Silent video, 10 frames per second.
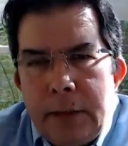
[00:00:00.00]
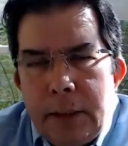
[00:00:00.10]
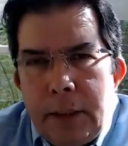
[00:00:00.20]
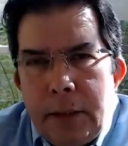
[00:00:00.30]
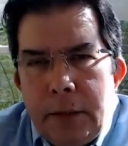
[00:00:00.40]

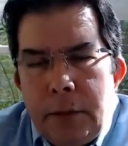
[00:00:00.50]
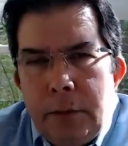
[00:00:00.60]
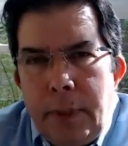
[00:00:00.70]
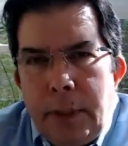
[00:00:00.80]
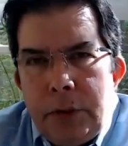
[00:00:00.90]
you
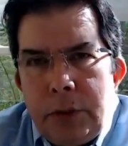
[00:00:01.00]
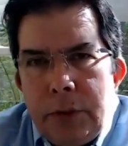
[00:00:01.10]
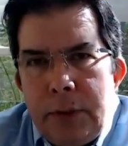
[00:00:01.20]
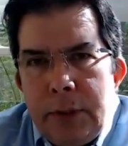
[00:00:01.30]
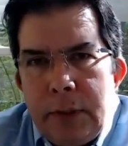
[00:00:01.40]

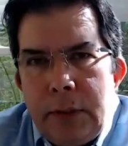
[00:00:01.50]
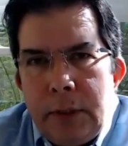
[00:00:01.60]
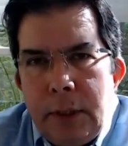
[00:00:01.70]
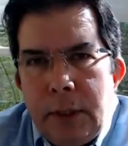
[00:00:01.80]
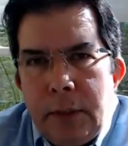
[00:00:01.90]
mentioned
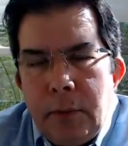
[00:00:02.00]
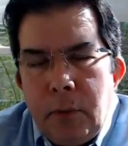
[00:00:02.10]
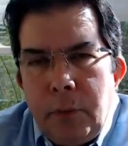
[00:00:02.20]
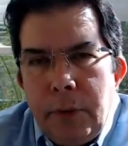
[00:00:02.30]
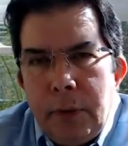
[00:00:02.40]
that
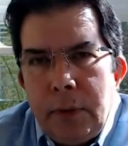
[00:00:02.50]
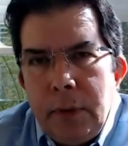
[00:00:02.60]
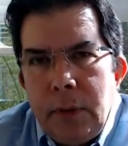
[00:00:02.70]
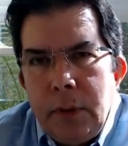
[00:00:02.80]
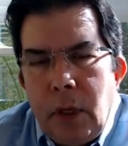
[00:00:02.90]
with
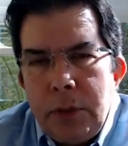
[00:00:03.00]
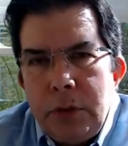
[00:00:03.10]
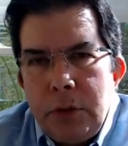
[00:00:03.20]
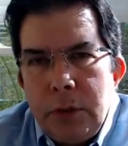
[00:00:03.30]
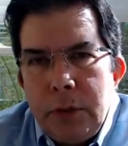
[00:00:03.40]

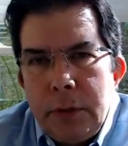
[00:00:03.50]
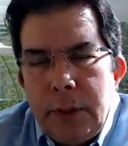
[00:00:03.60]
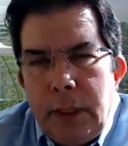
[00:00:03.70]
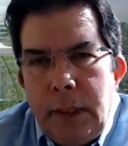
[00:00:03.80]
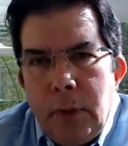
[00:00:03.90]
nocturnal
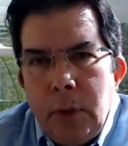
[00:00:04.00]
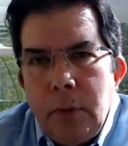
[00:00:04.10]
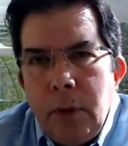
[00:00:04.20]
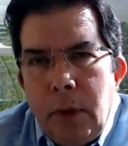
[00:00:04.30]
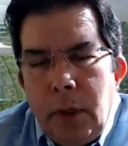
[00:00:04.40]
hemo,